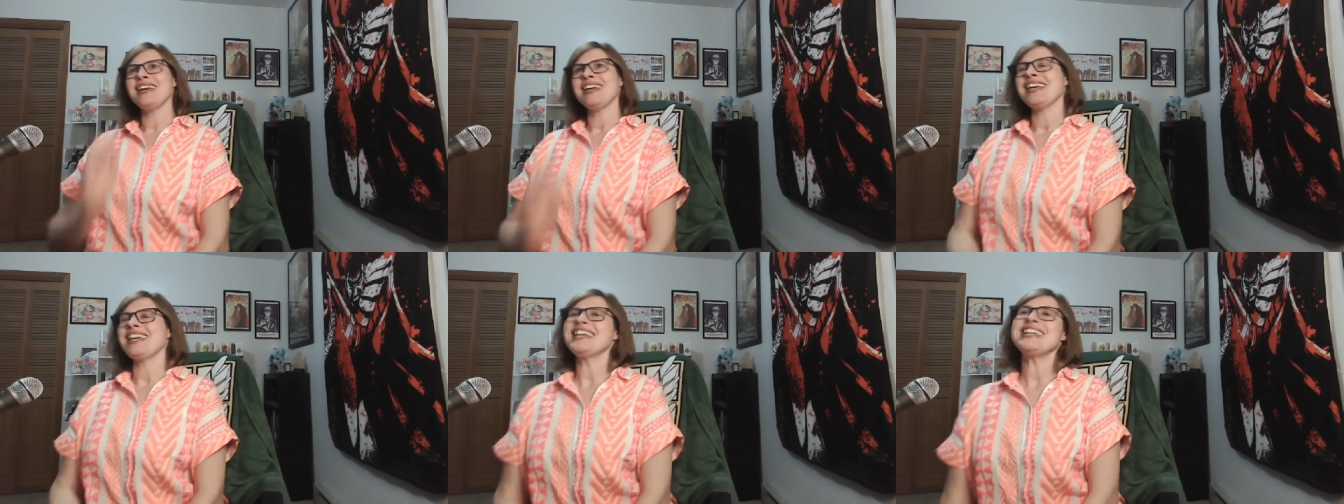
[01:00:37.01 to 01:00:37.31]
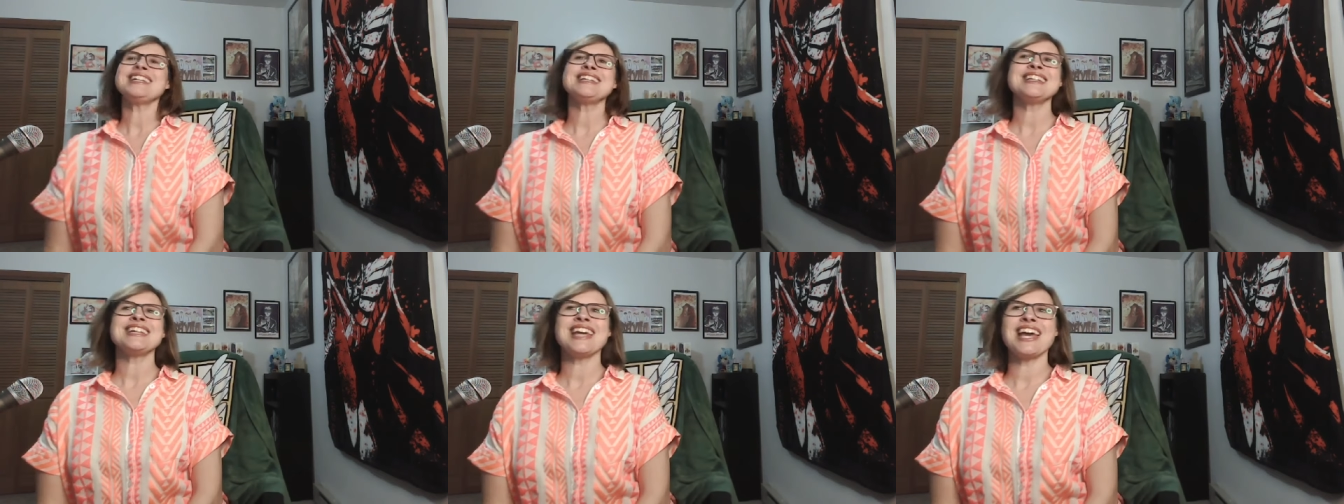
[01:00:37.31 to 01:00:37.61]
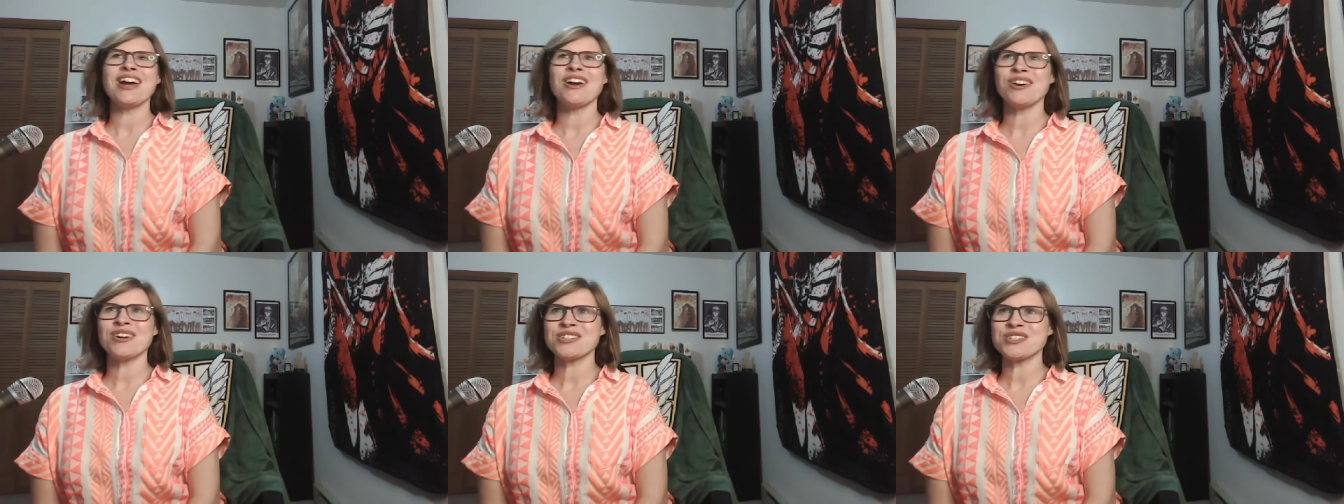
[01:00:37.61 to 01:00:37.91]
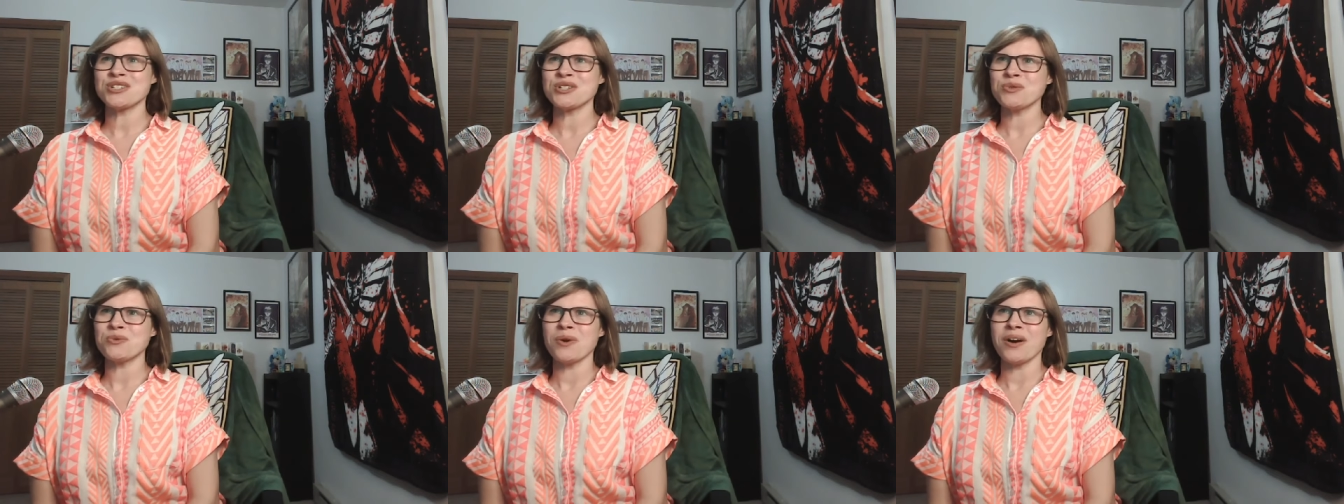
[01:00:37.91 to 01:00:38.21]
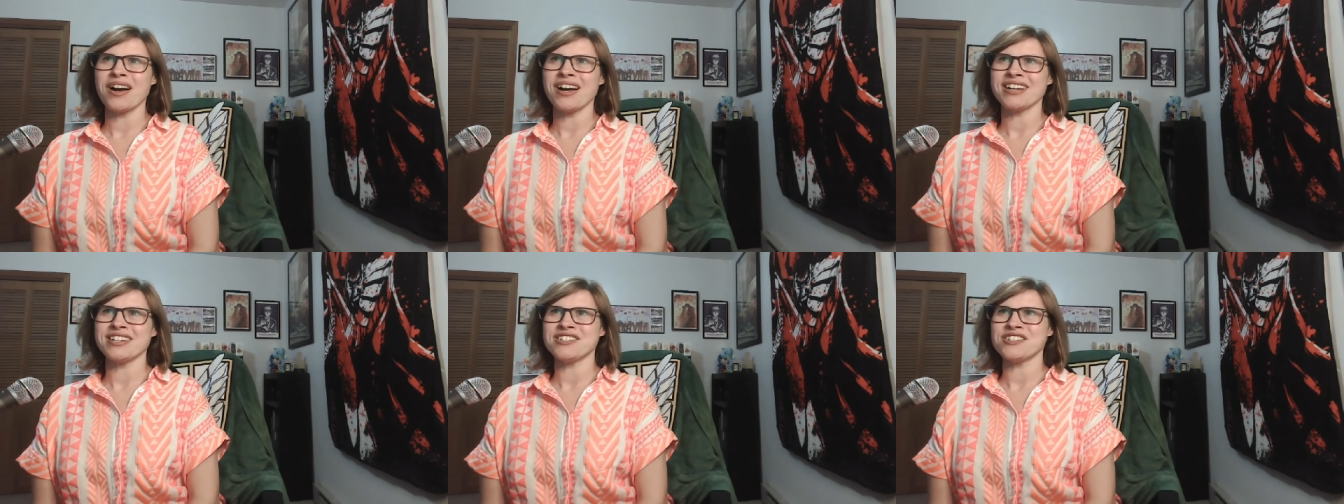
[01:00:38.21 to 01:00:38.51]
Hidden character
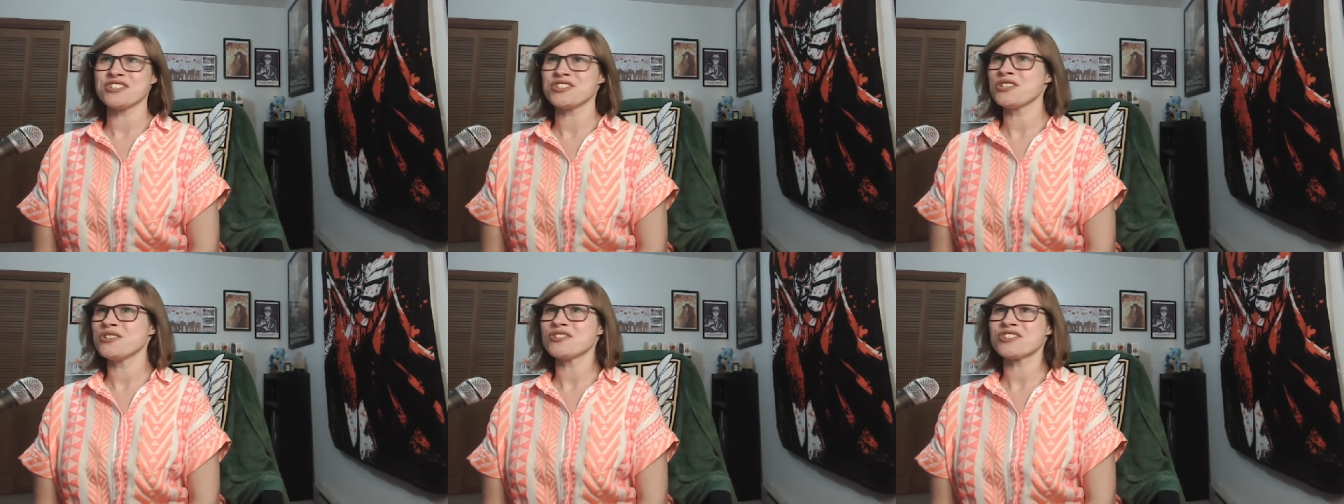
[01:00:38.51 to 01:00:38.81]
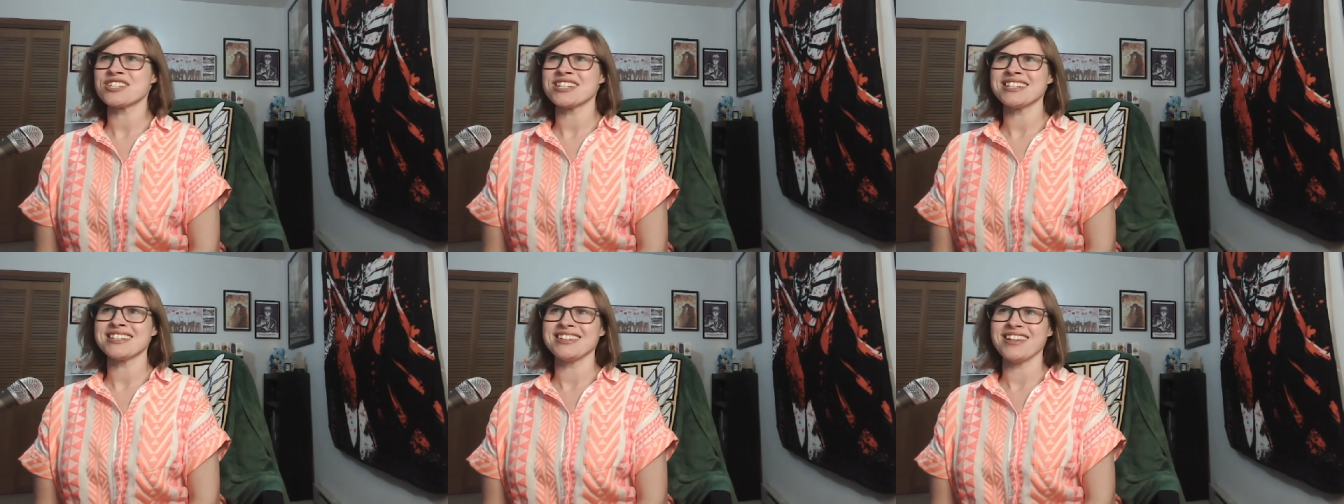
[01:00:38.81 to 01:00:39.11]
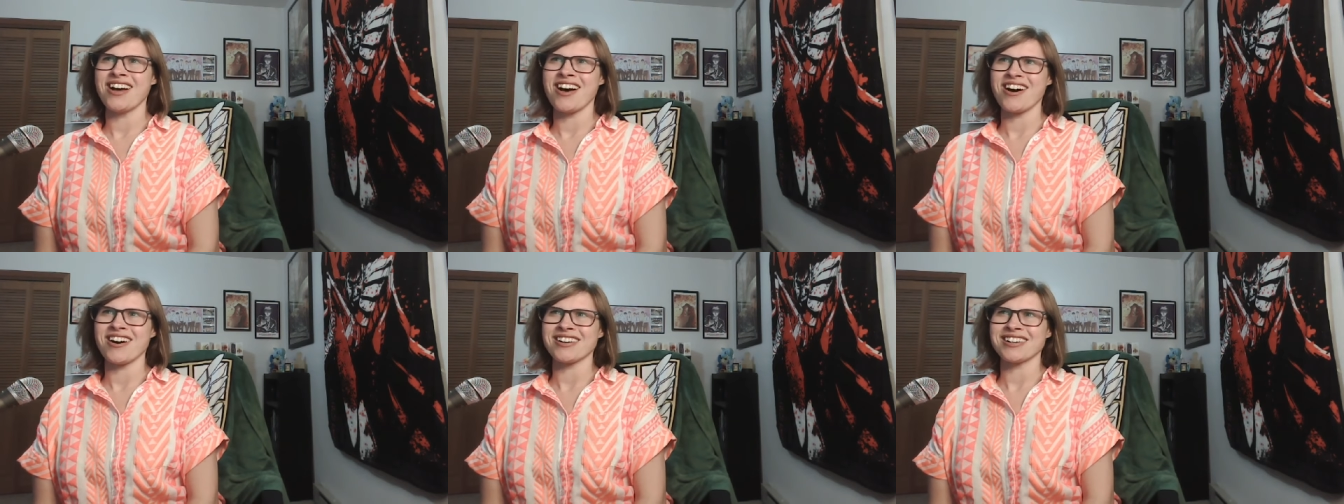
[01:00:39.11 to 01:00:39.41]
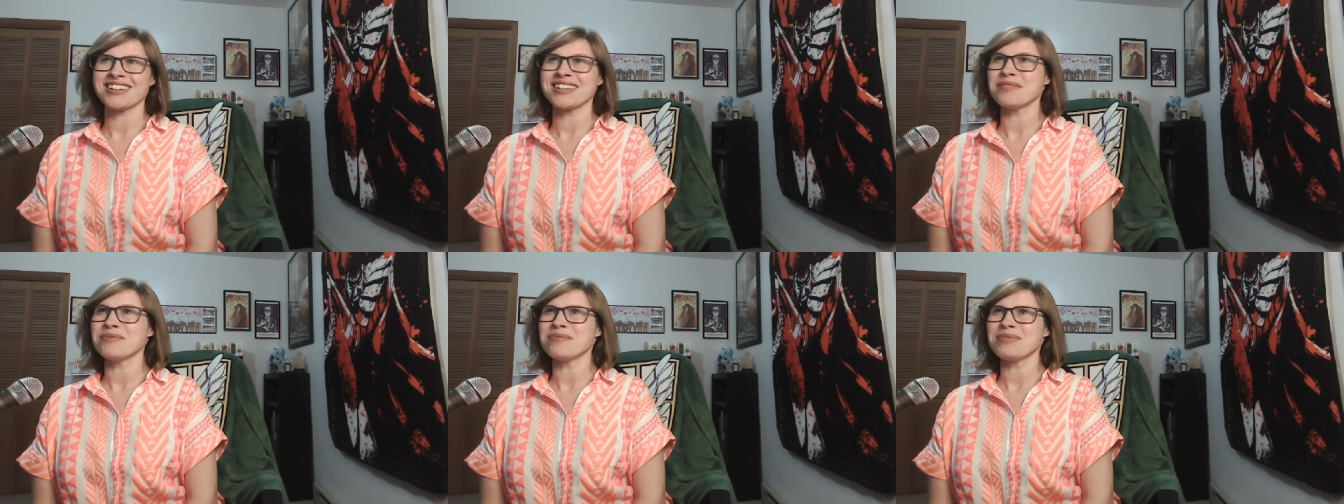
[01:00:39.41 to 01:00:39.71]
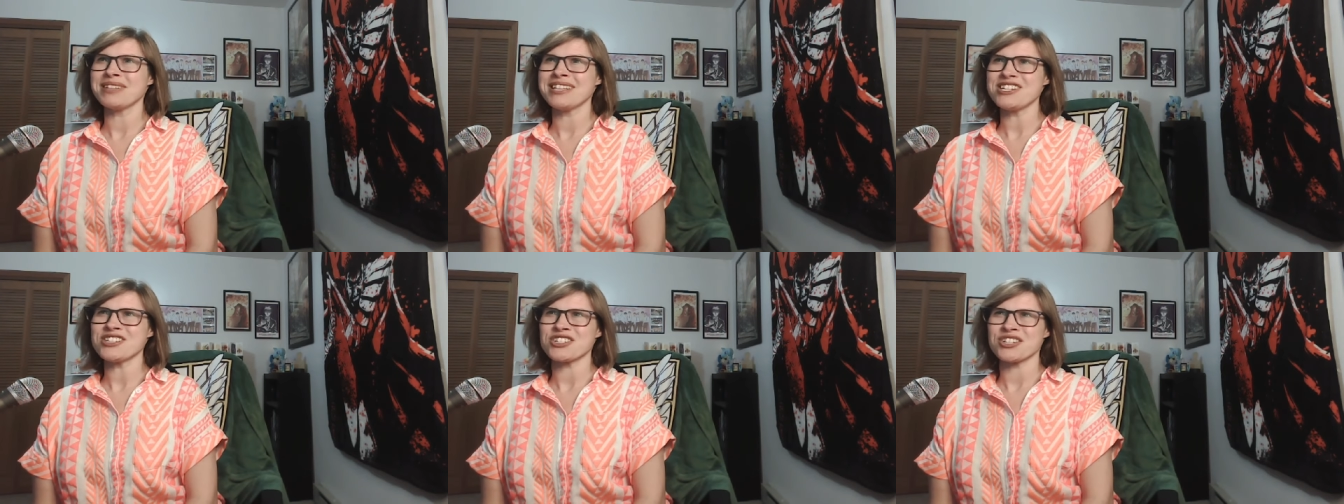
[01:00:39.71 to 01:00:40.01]
one, Zhu Xilong,
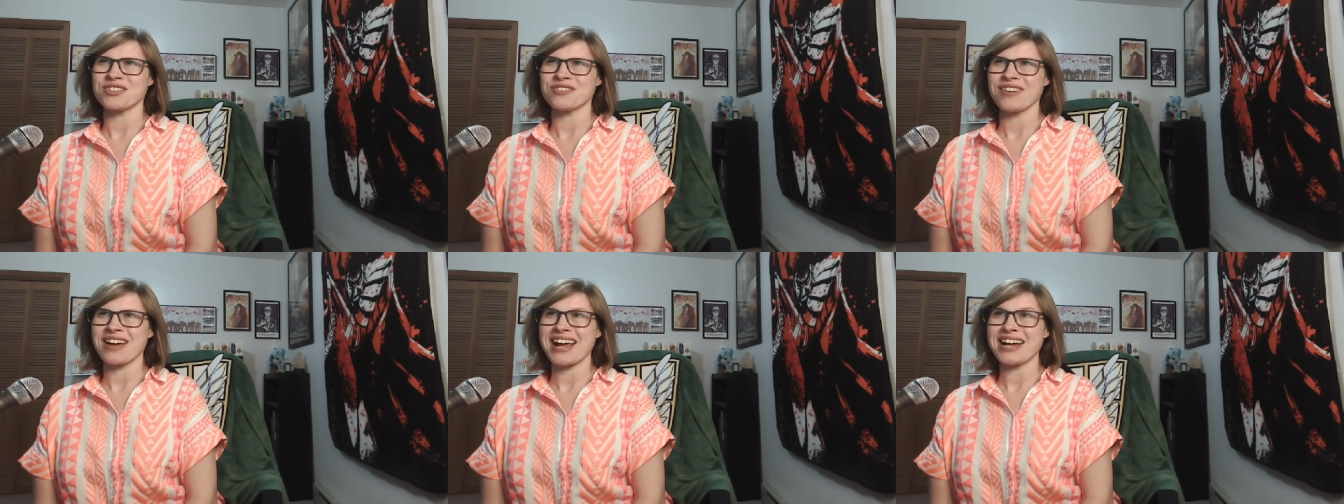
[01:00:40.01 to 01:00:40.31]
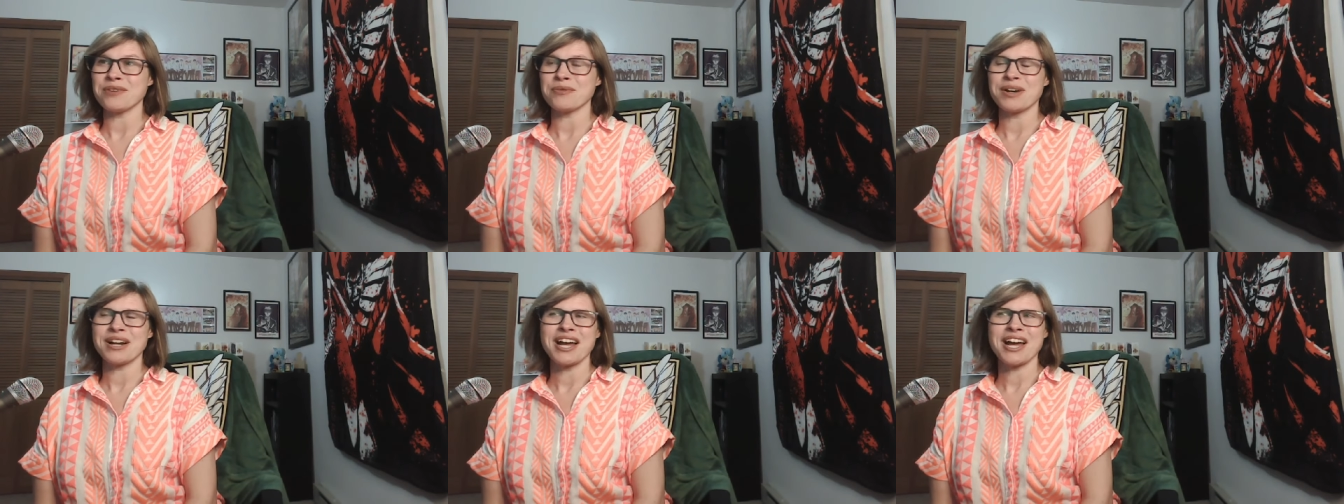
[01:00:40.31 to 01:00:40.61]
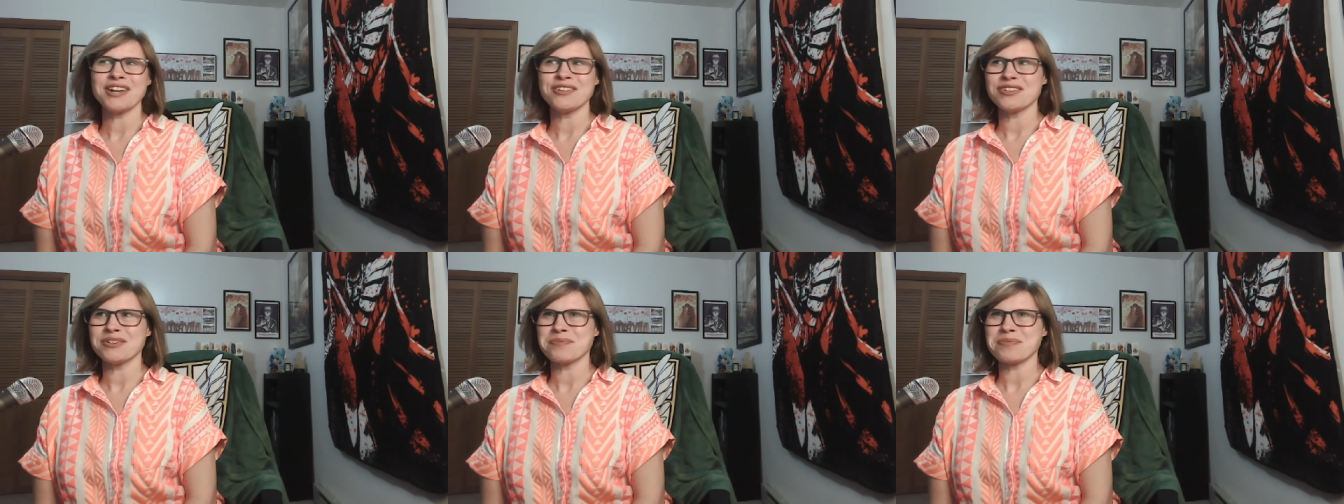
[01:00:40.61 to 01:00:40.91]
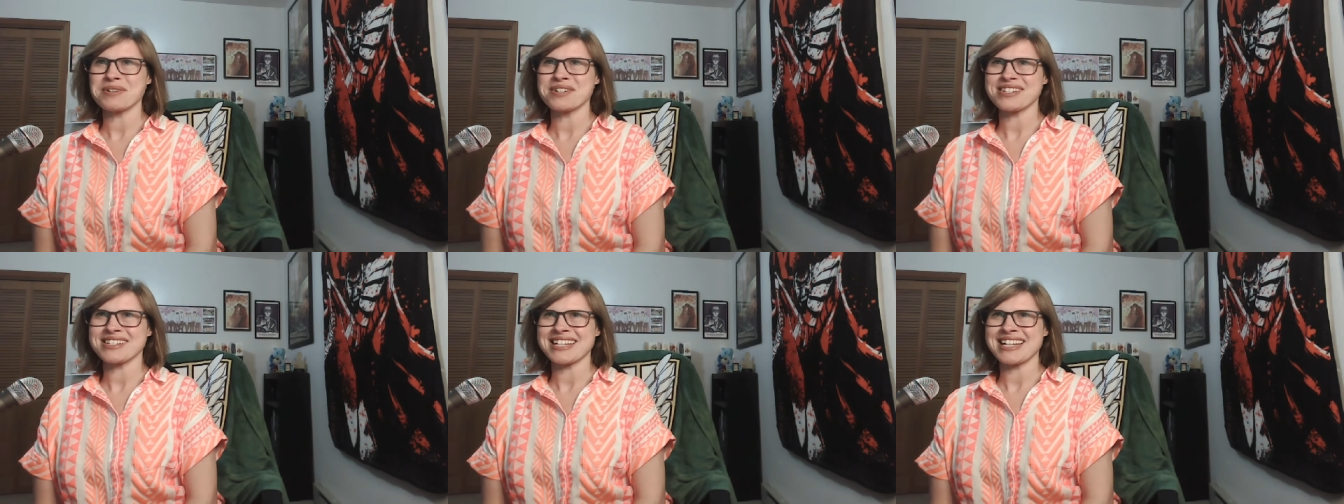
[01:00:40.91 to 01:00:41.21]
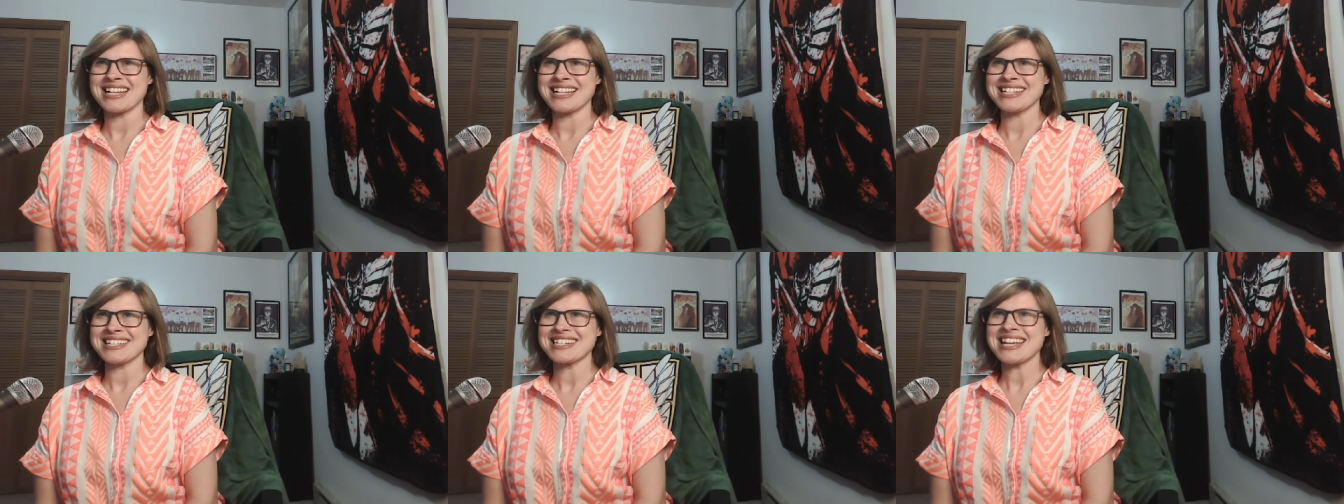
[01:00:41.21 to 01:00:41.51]
completion rate
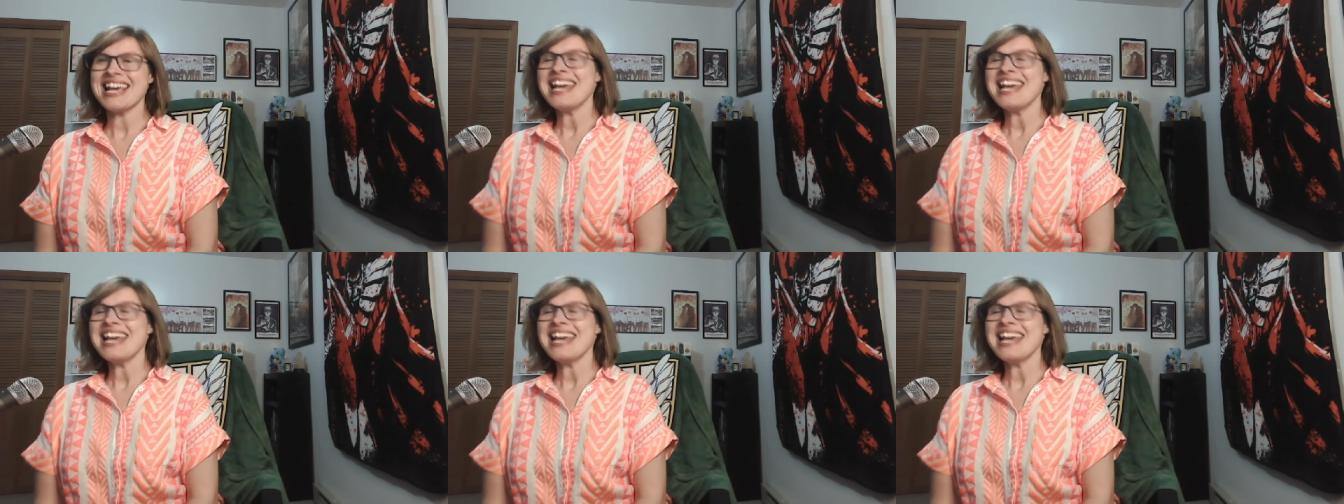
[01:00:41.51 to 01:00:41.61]
100%.